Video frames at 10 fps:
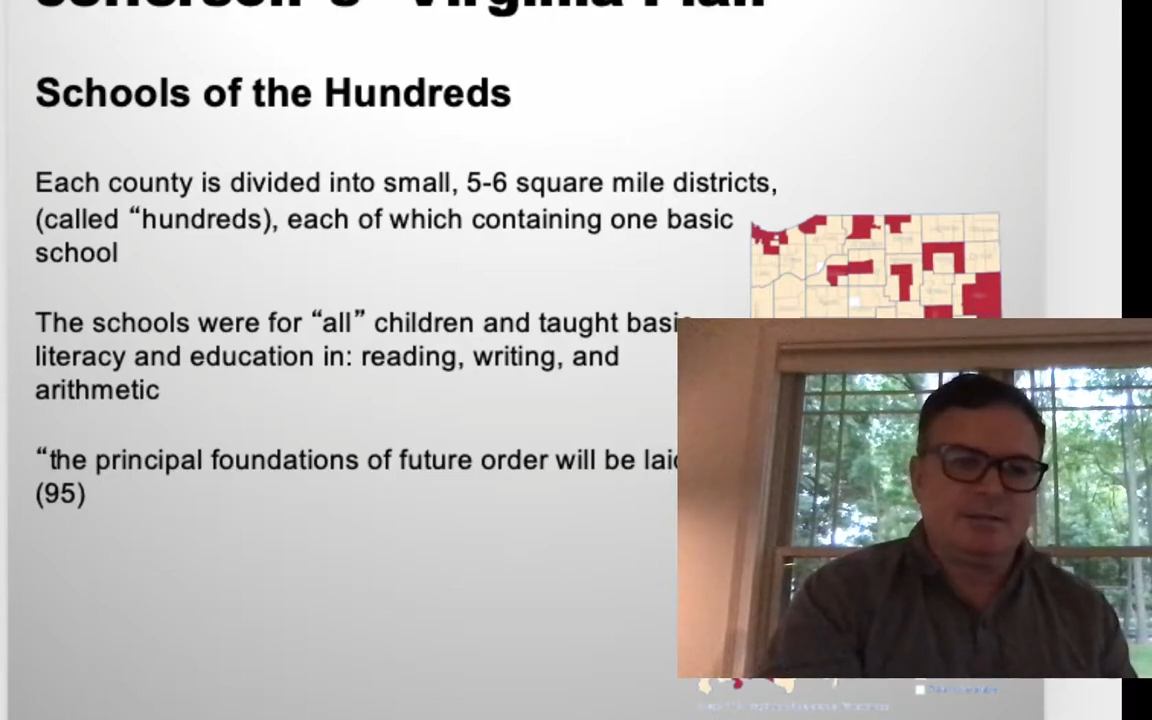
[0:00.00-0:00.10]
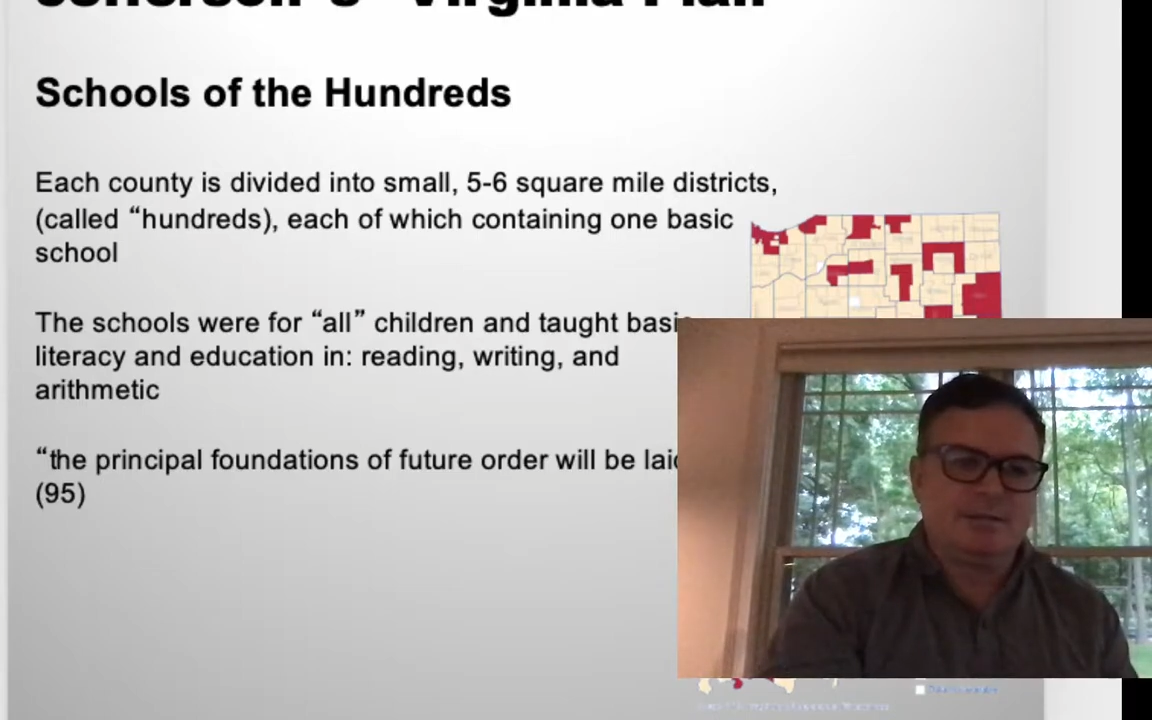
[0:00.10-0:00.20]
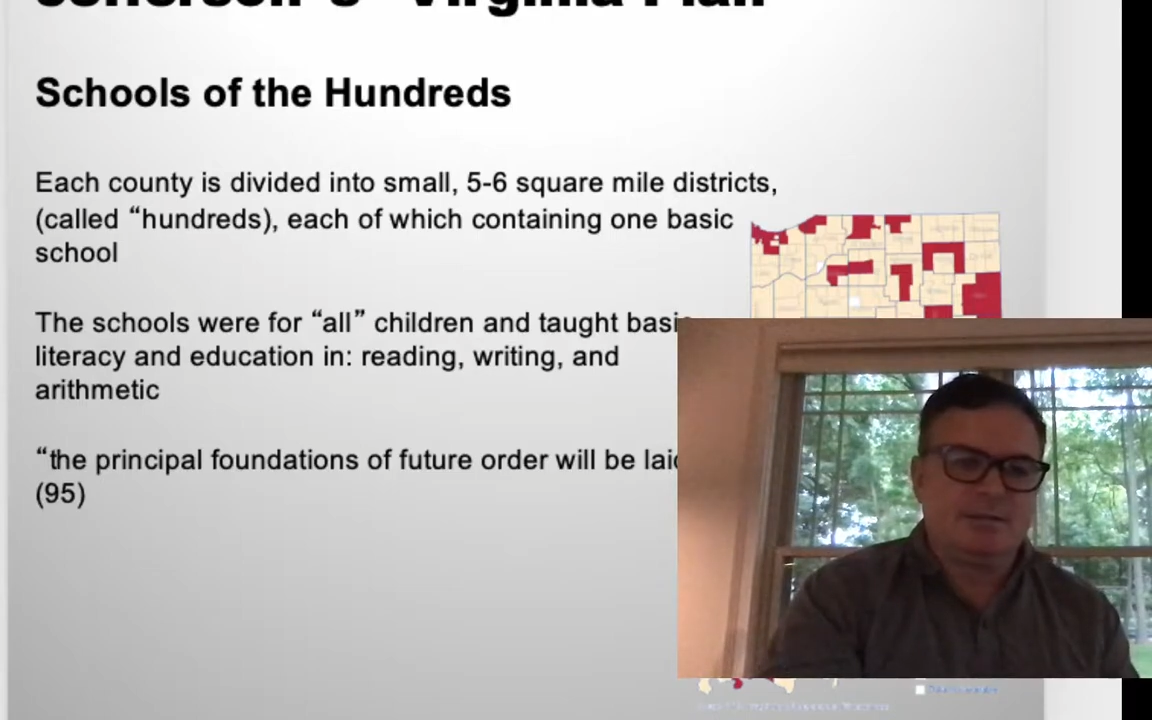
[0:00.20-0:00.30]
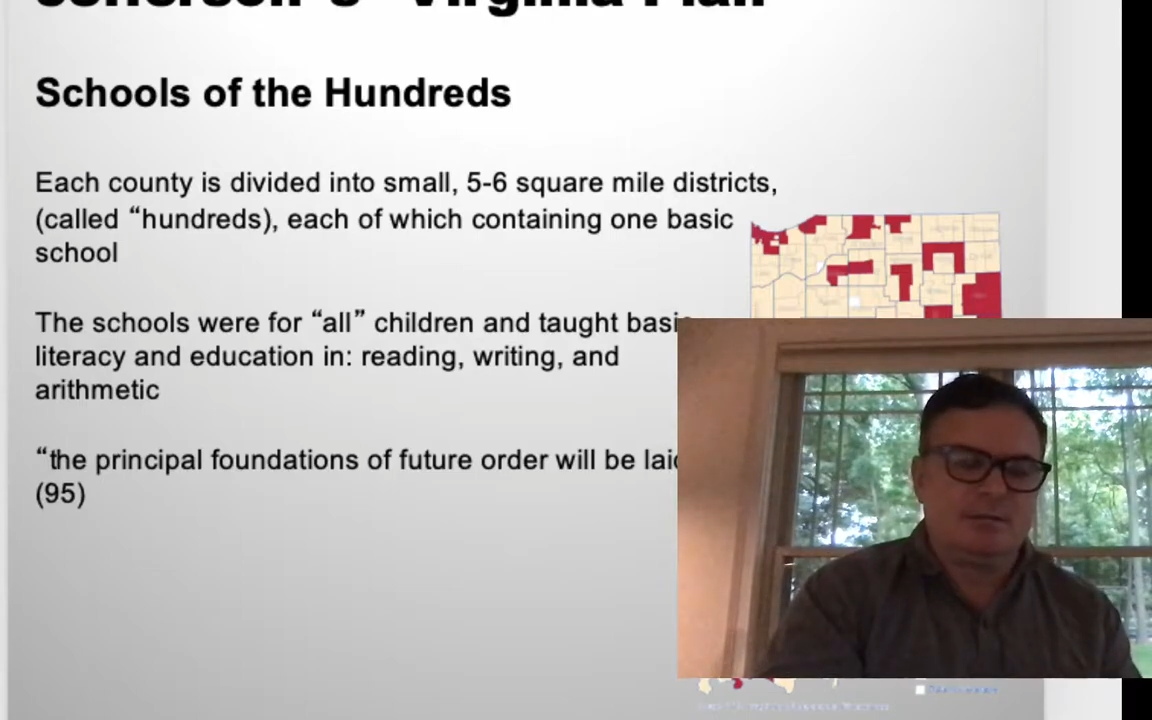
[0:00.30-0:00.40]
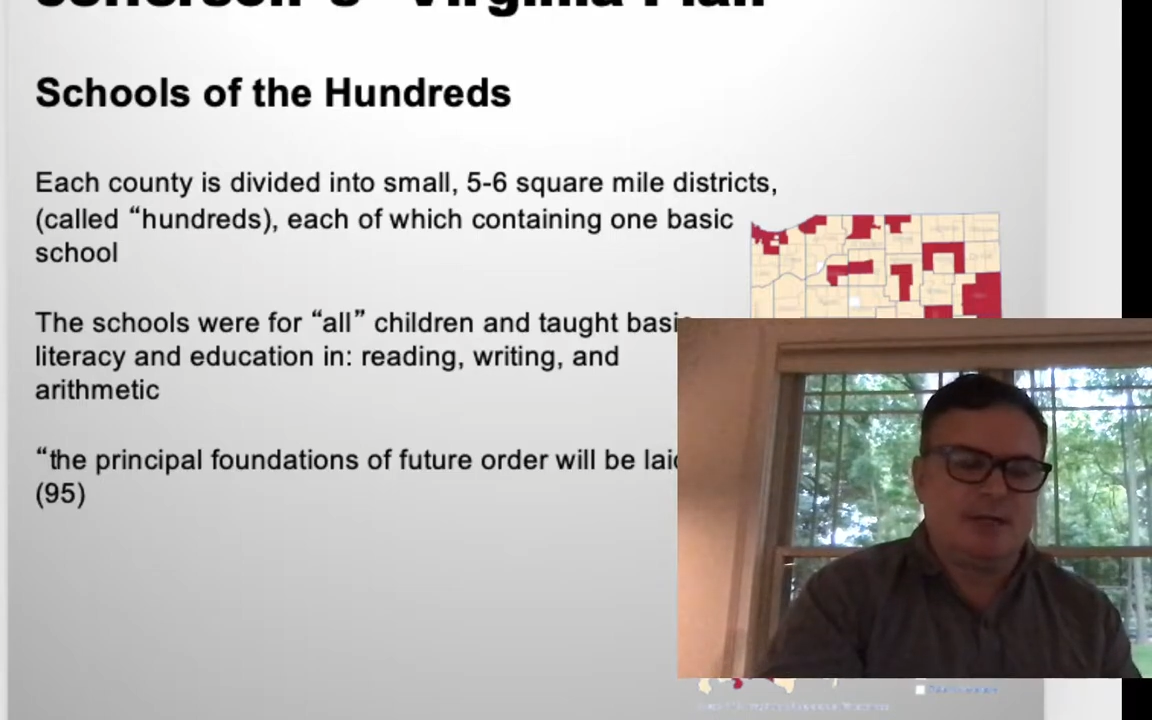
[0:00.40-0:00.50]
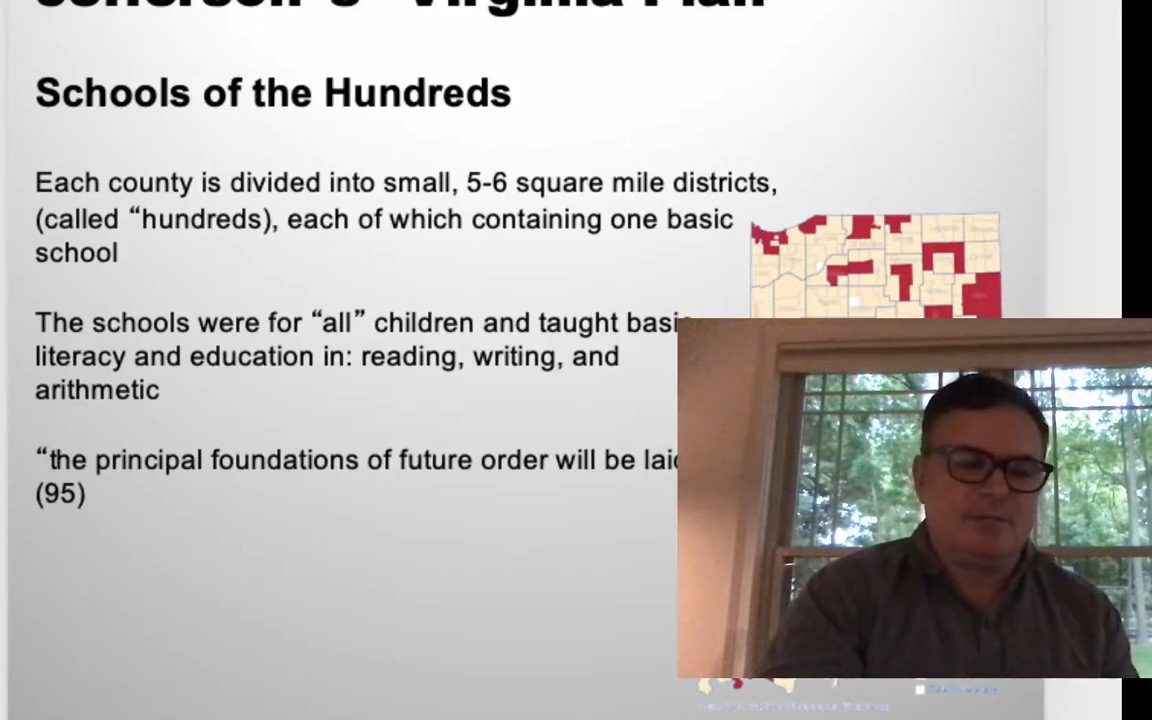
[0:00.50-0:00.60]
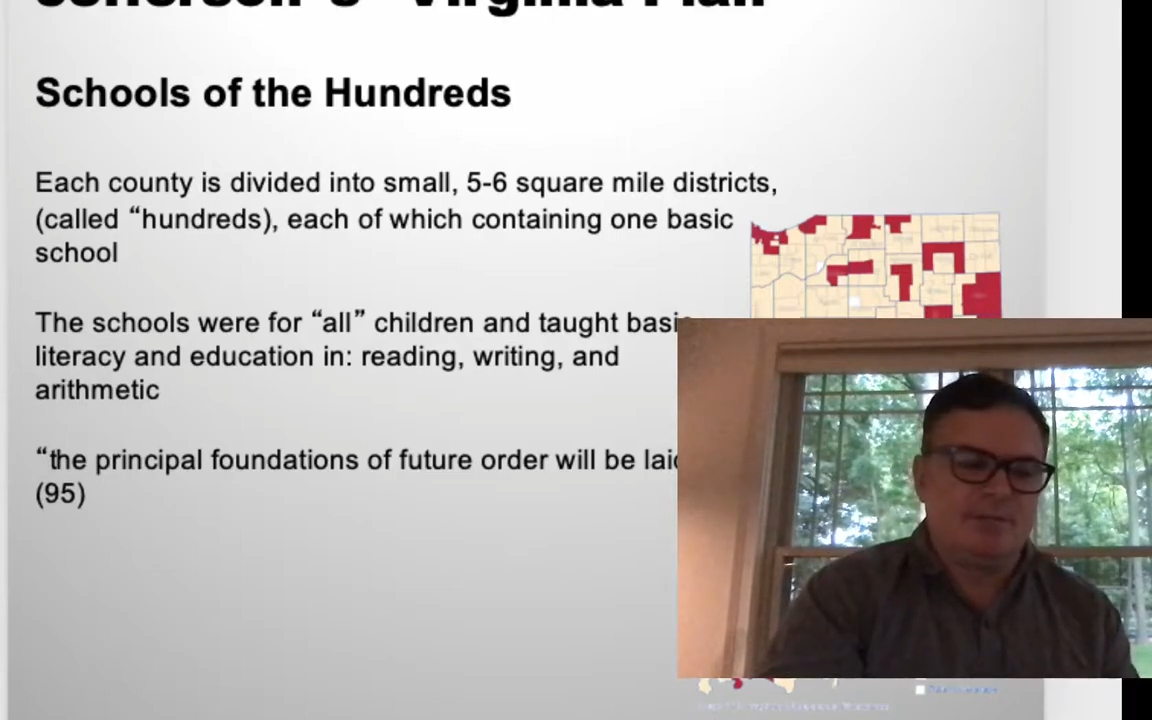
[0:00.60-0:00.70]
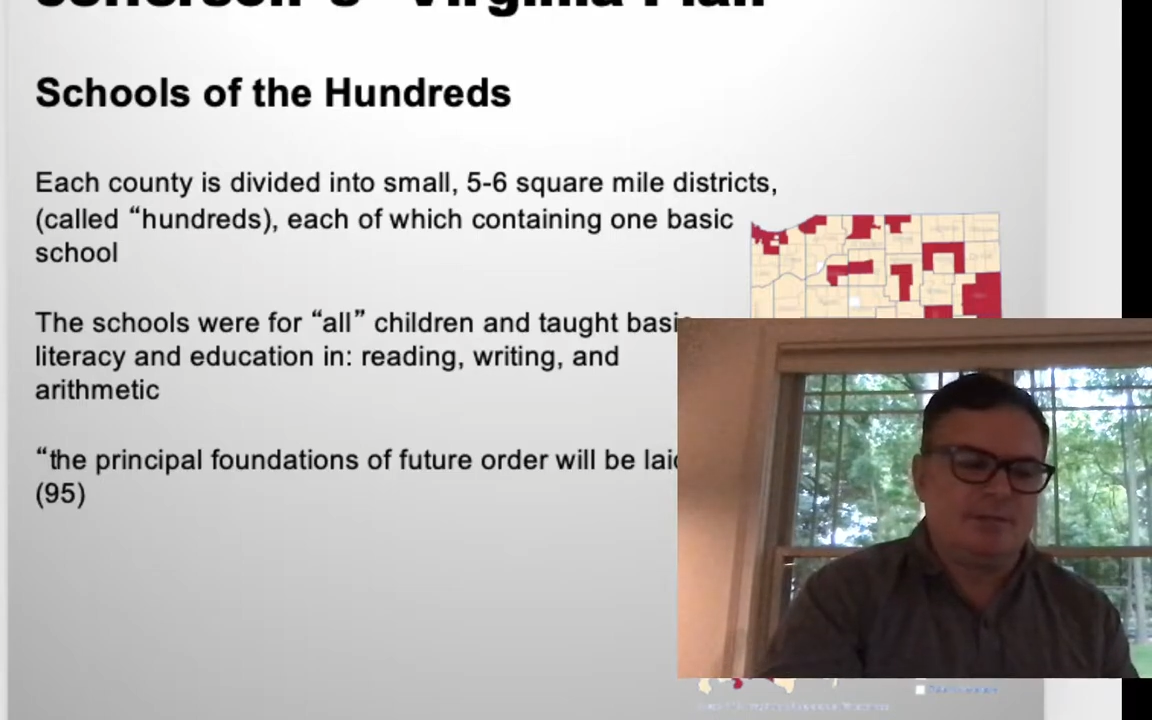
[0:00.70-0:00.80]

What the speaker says: and